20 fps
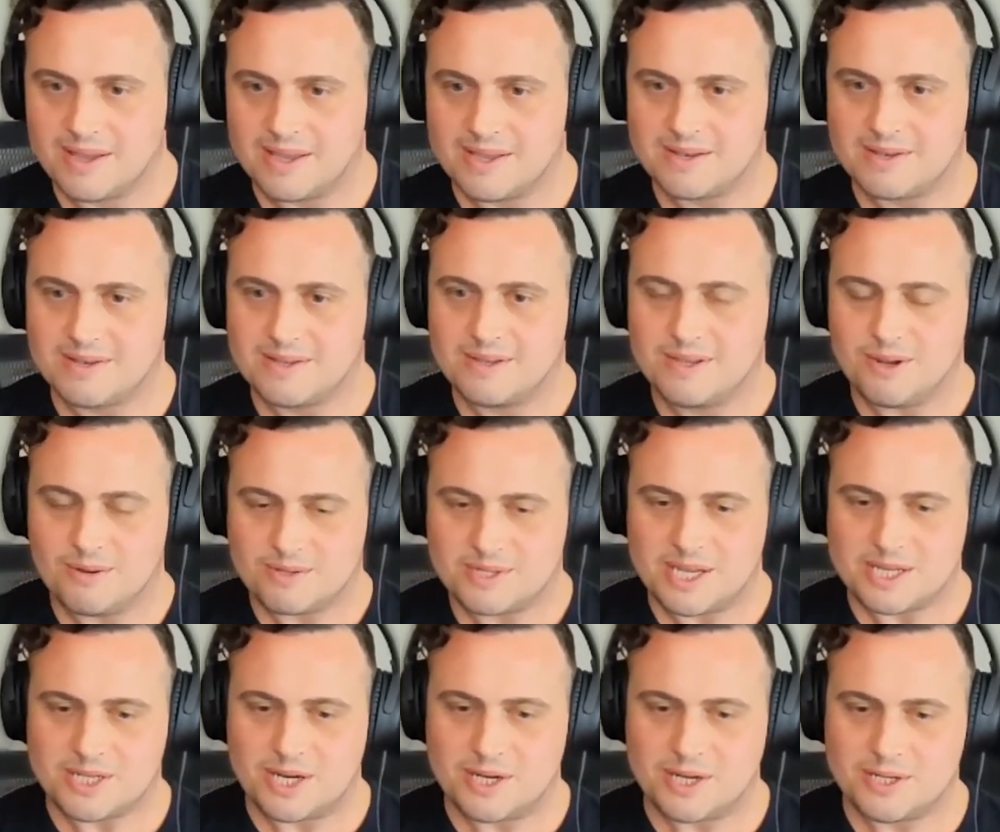And you know,
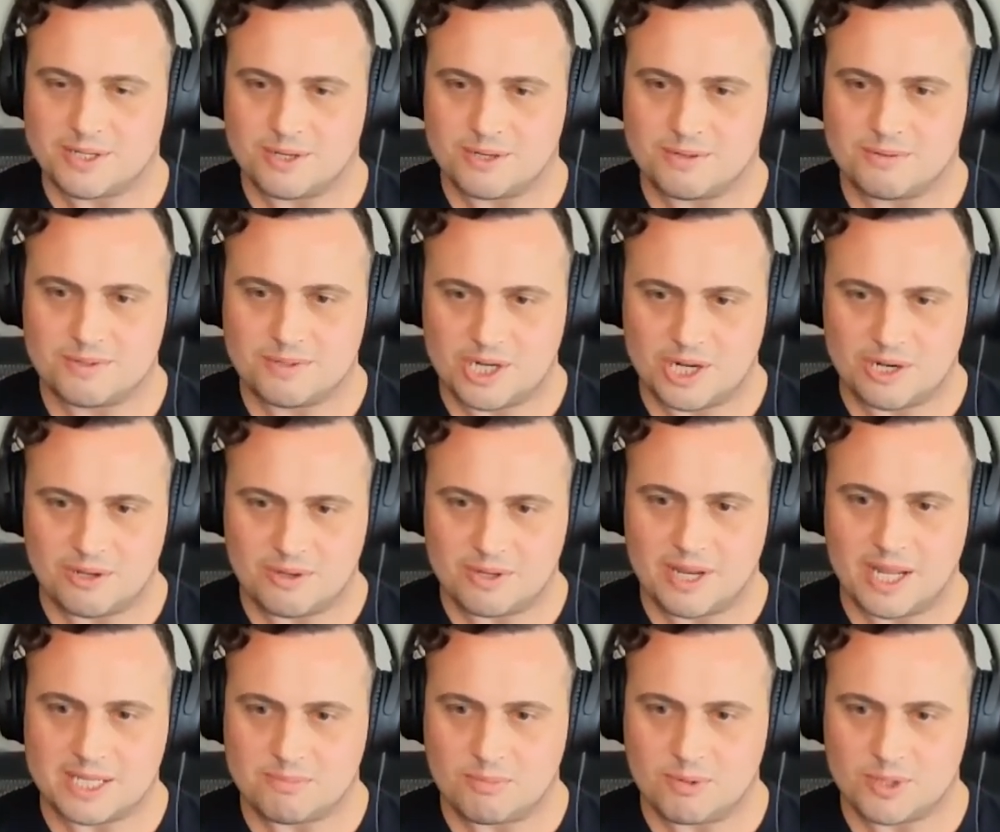session IDs are generally
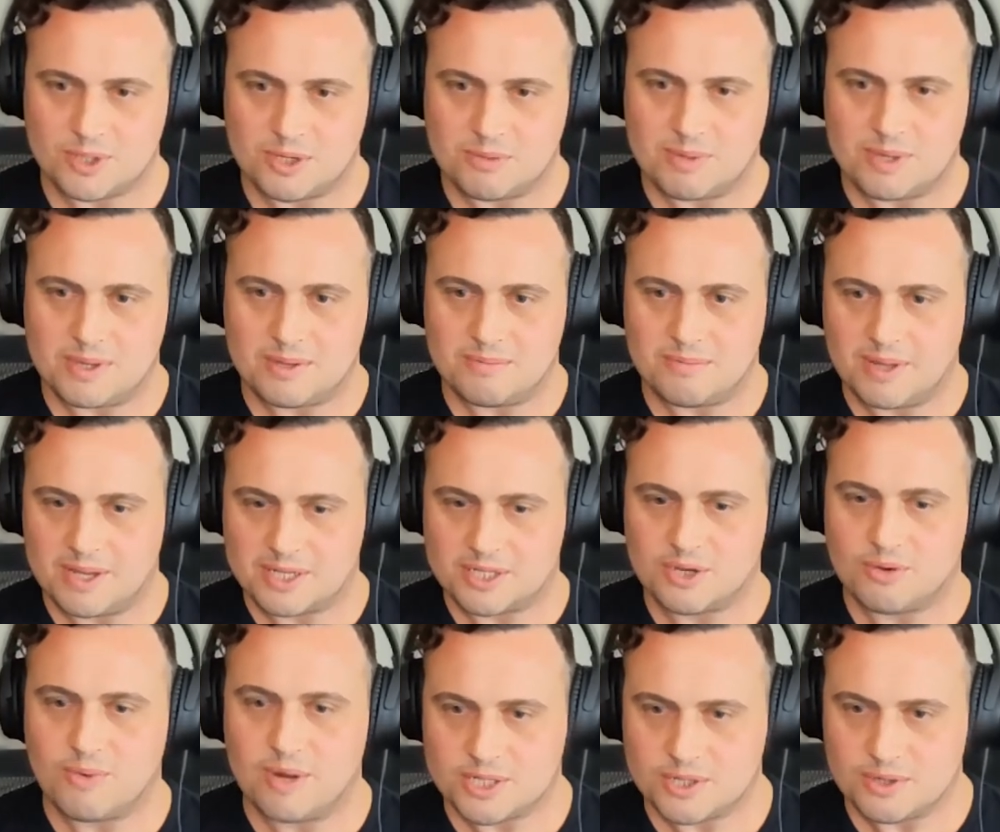not supposed to be like
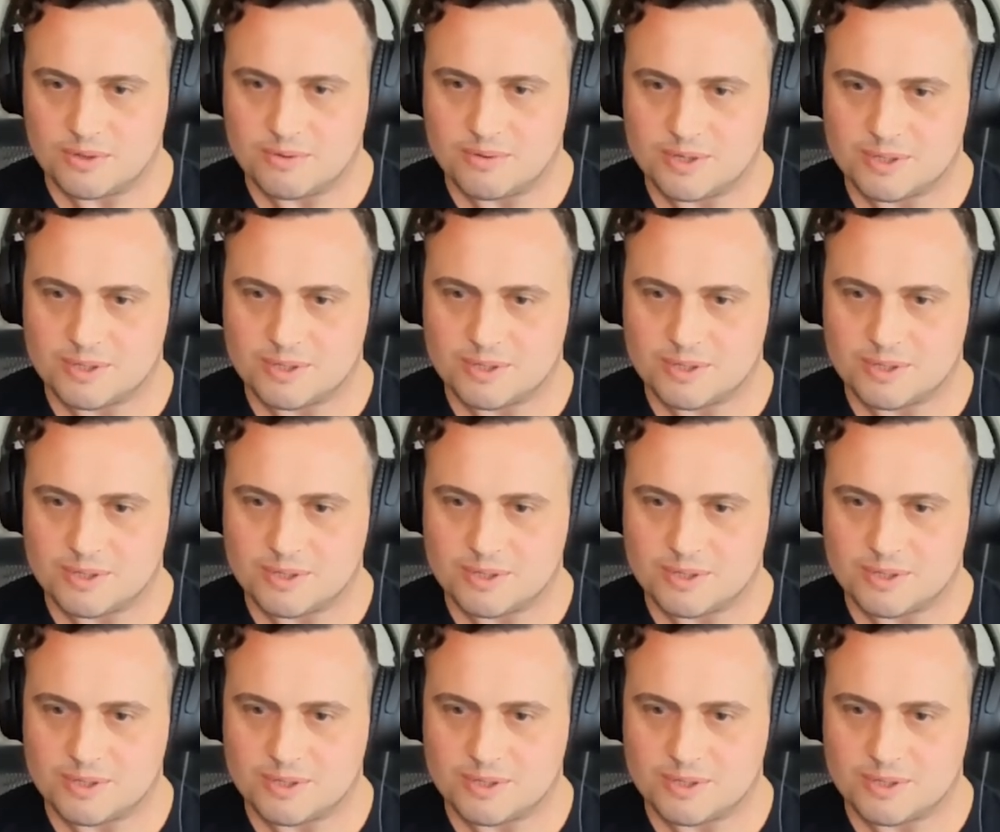sequential.